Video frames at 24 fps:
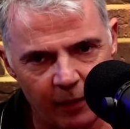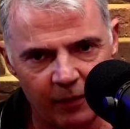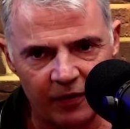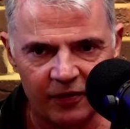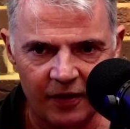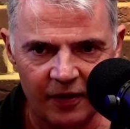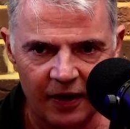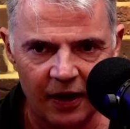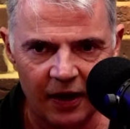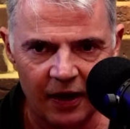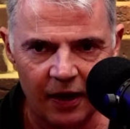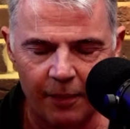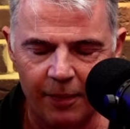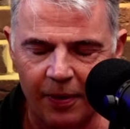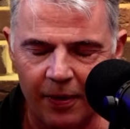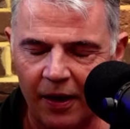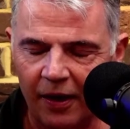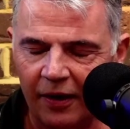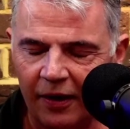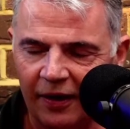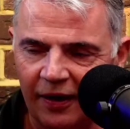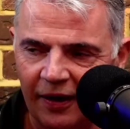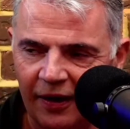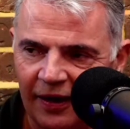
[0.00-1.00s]
thing, her
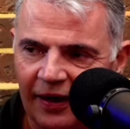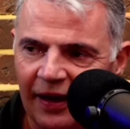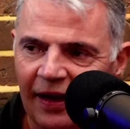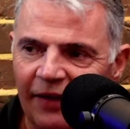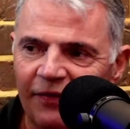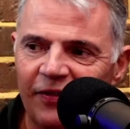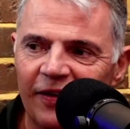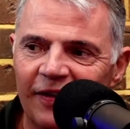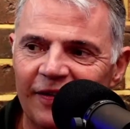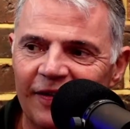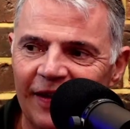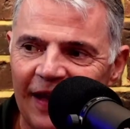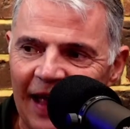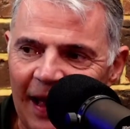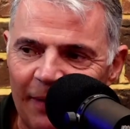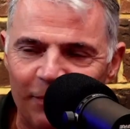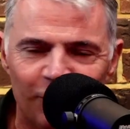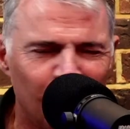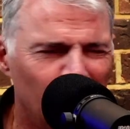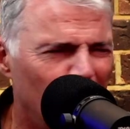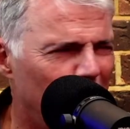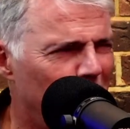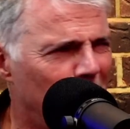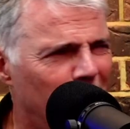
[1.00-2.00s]
partner had left this
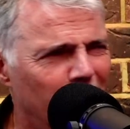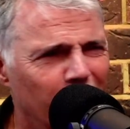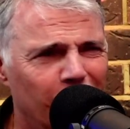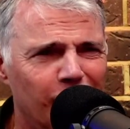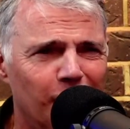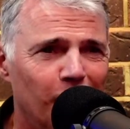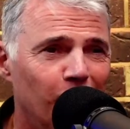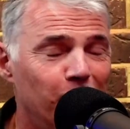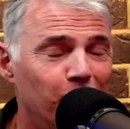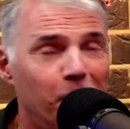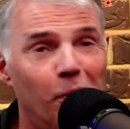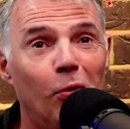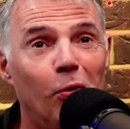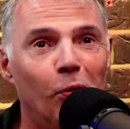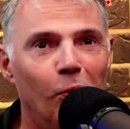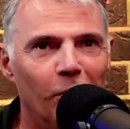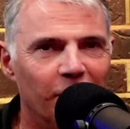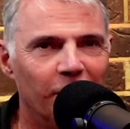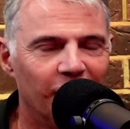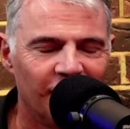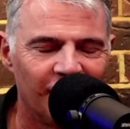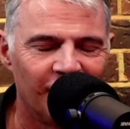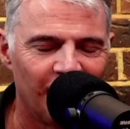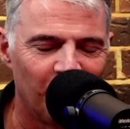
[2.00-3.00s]
laptop and some
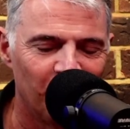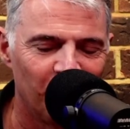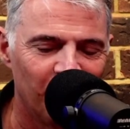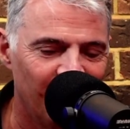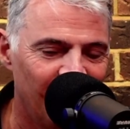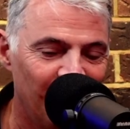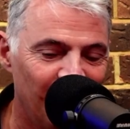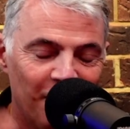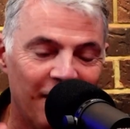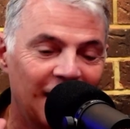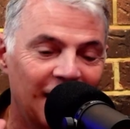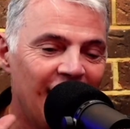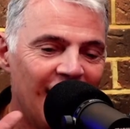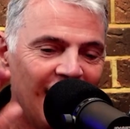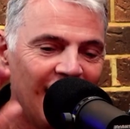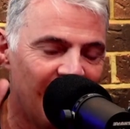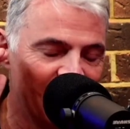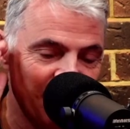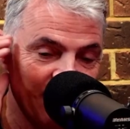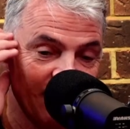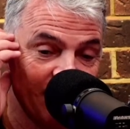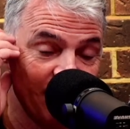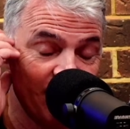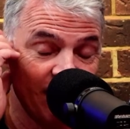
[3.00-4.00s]
porn somewhere. Anyway,
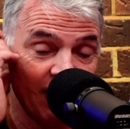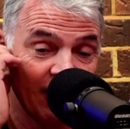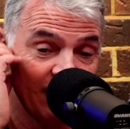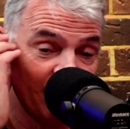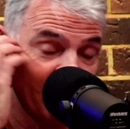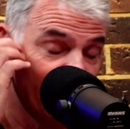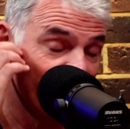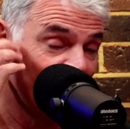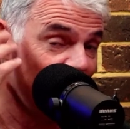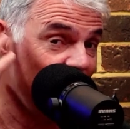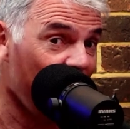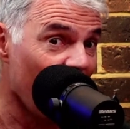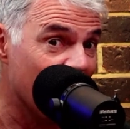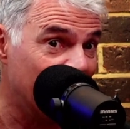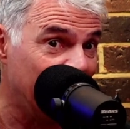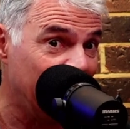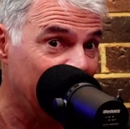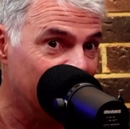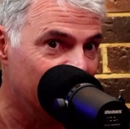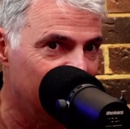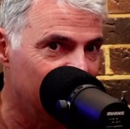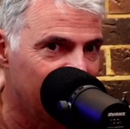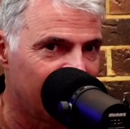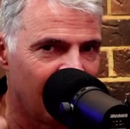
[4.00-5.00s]
funny
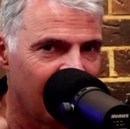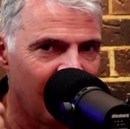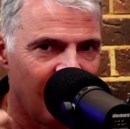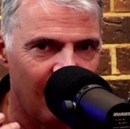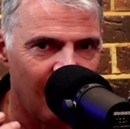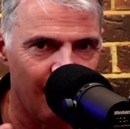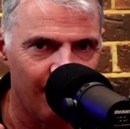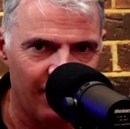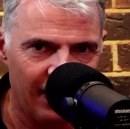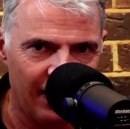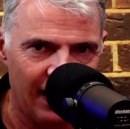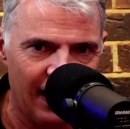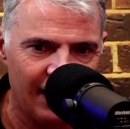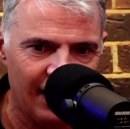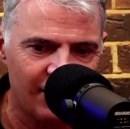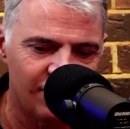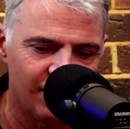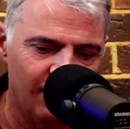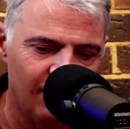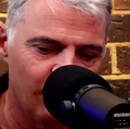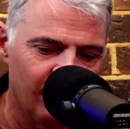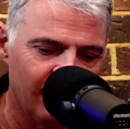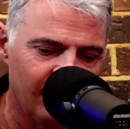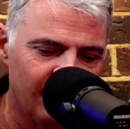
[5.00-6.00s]
at the time, but
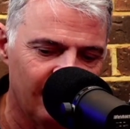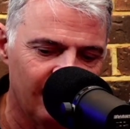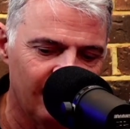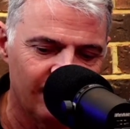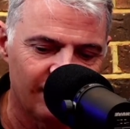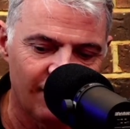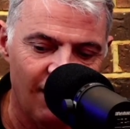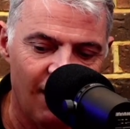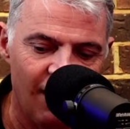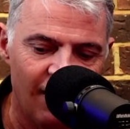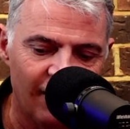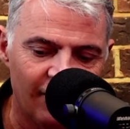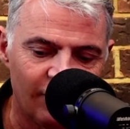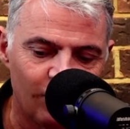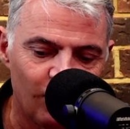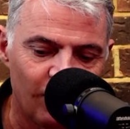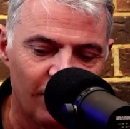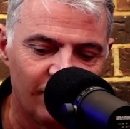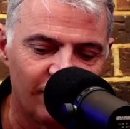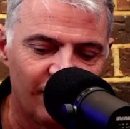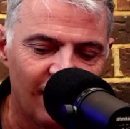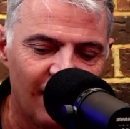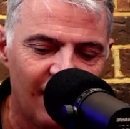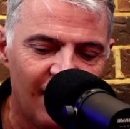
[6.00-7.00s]
actually what it disguised
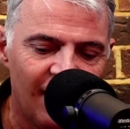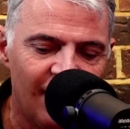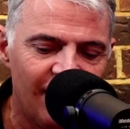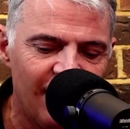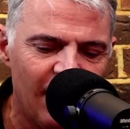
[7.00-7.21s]
was there were